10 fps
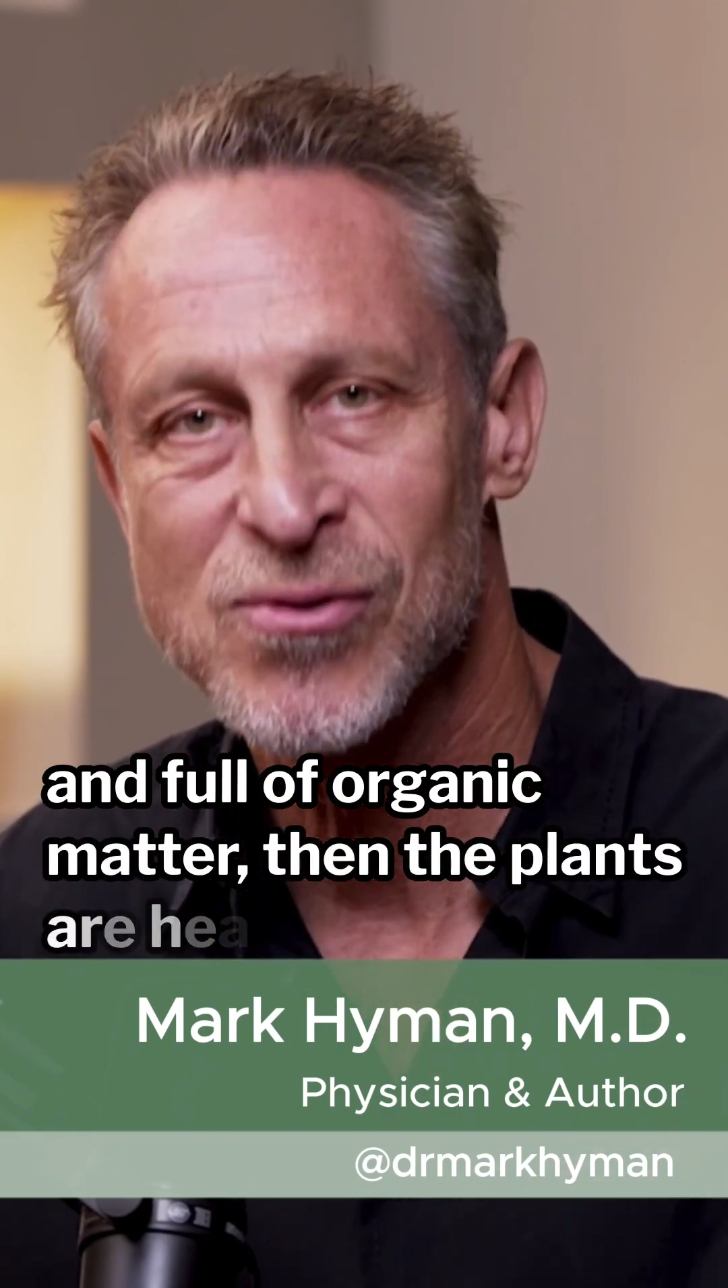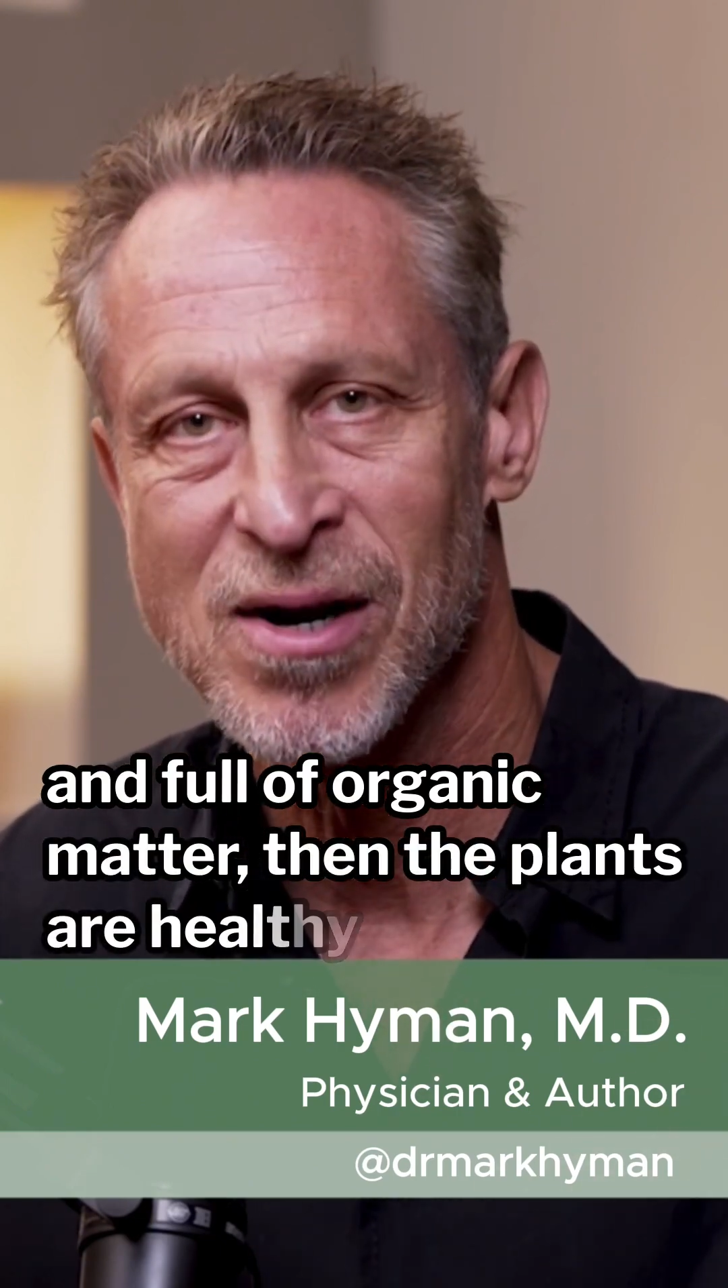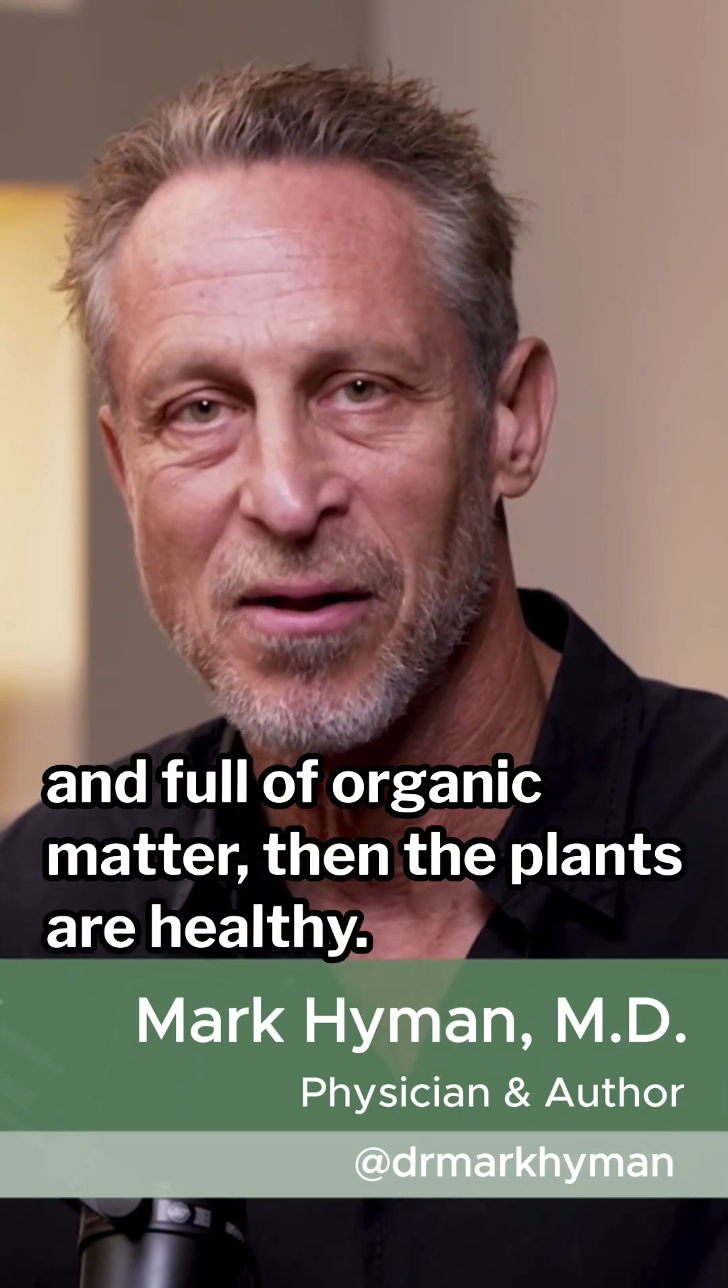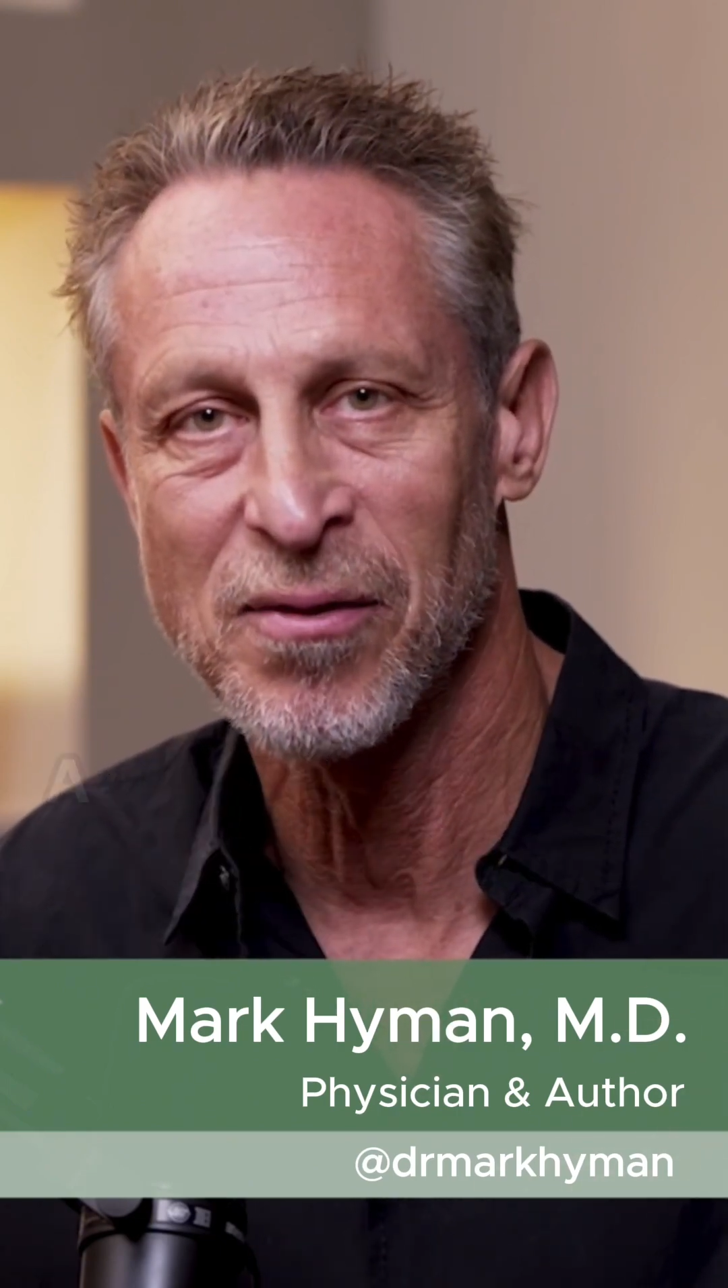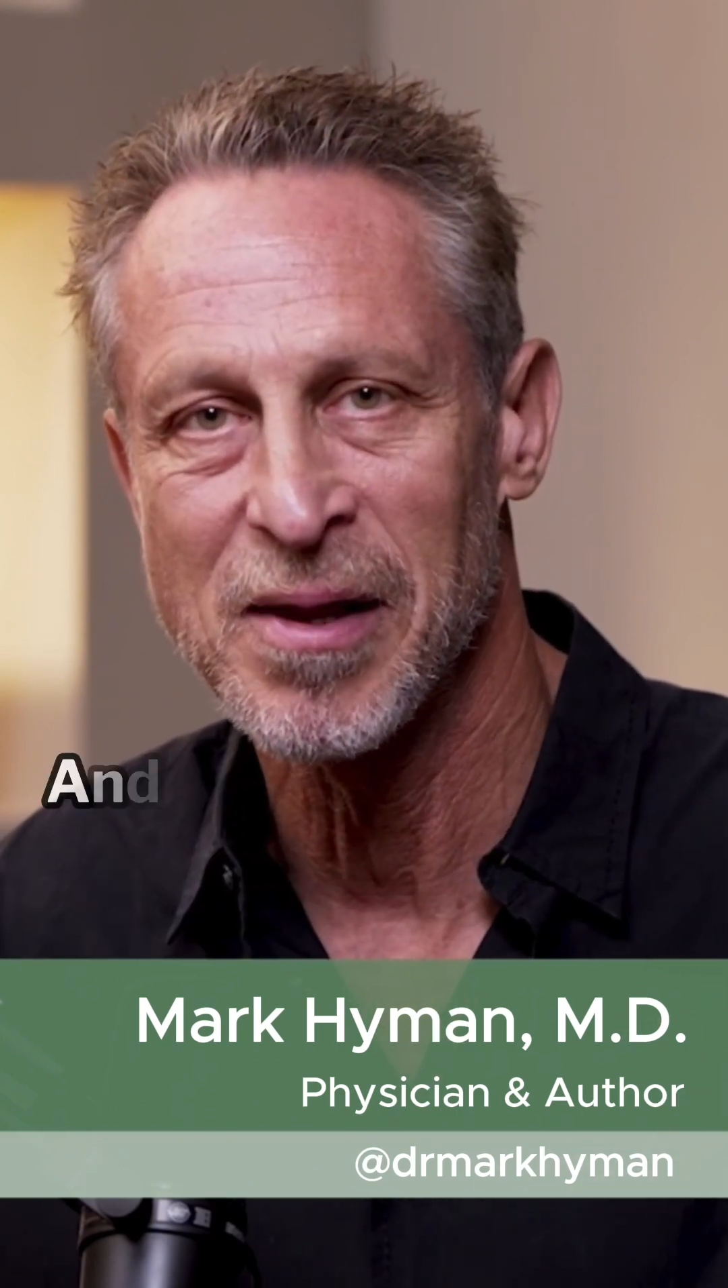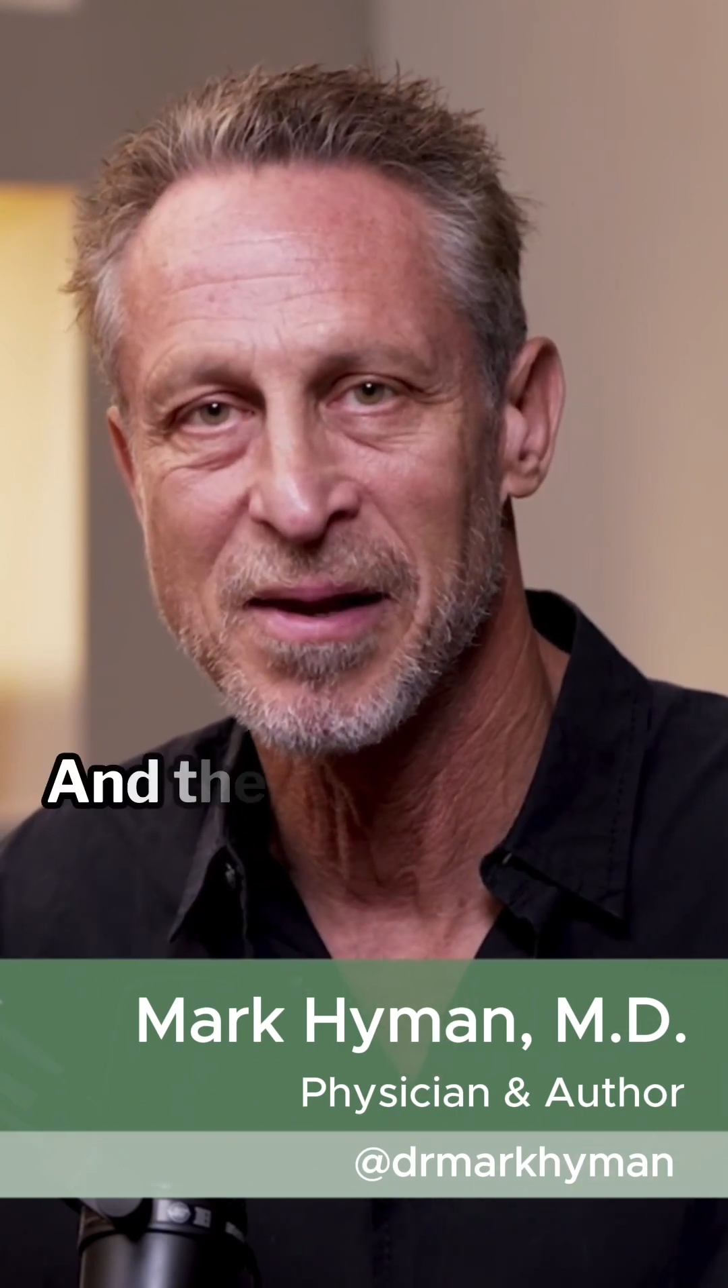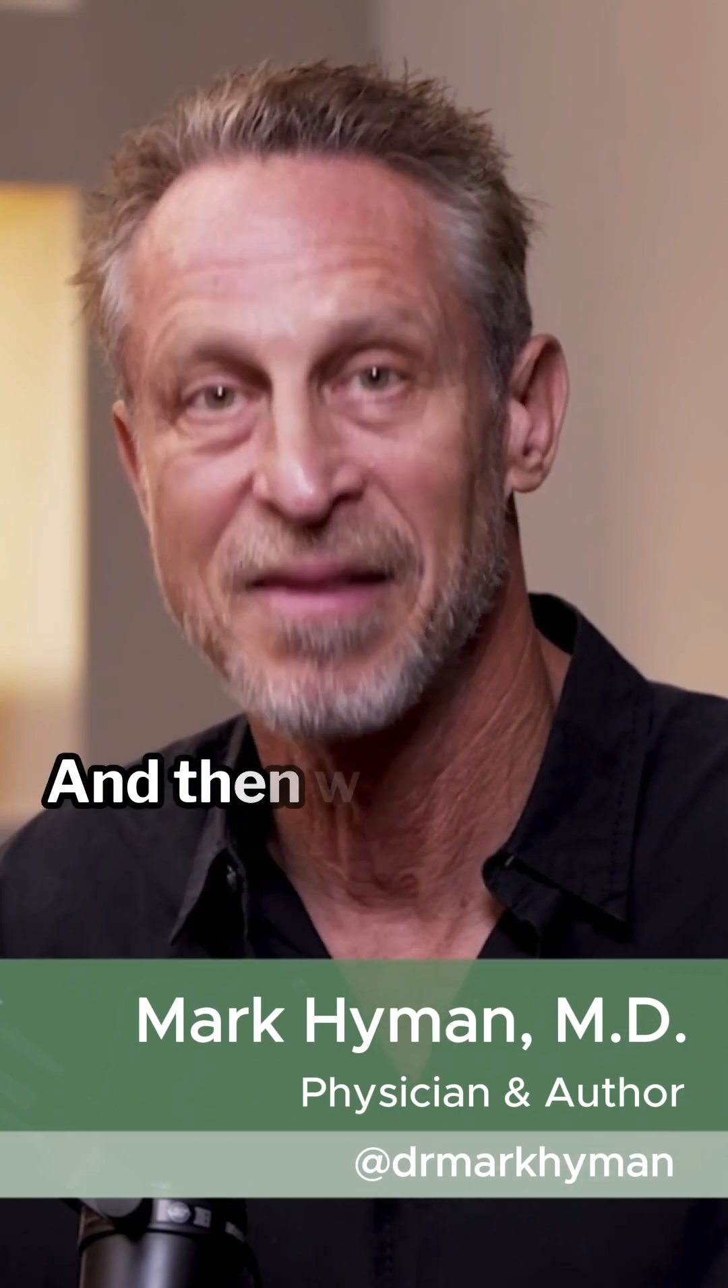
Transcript: are healthy.